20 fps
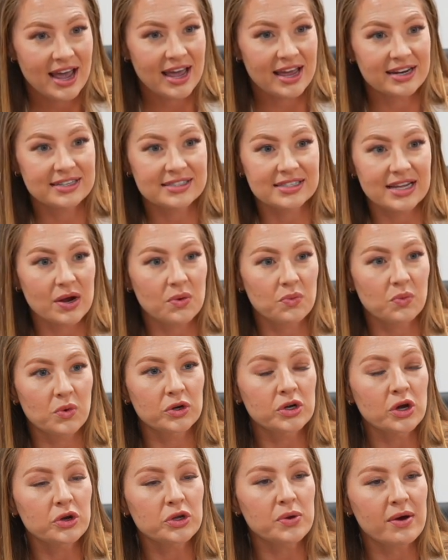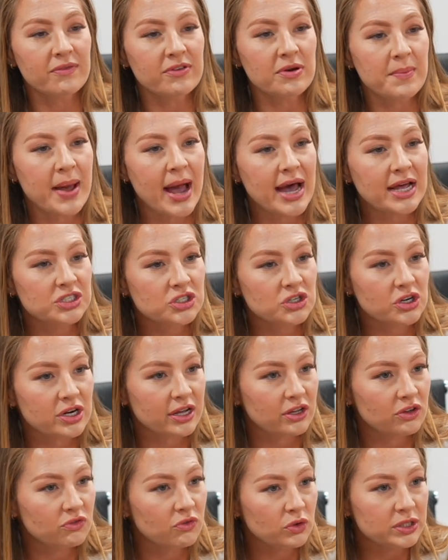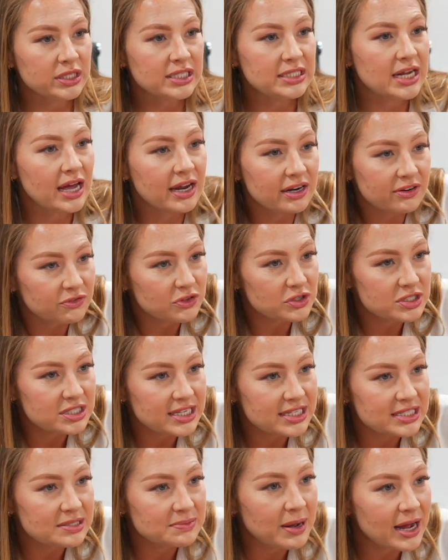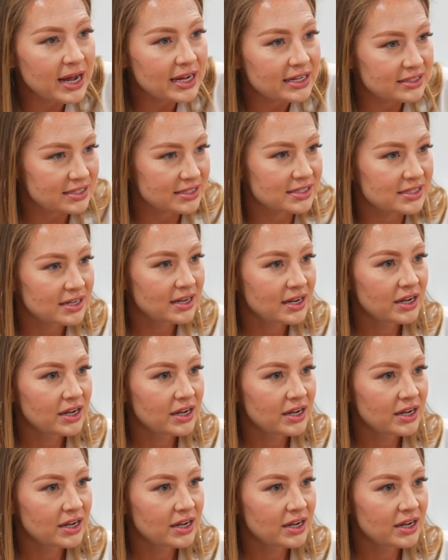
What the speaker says: And it's like, well, no, you haven't mastered it. You've only done it for 6 months.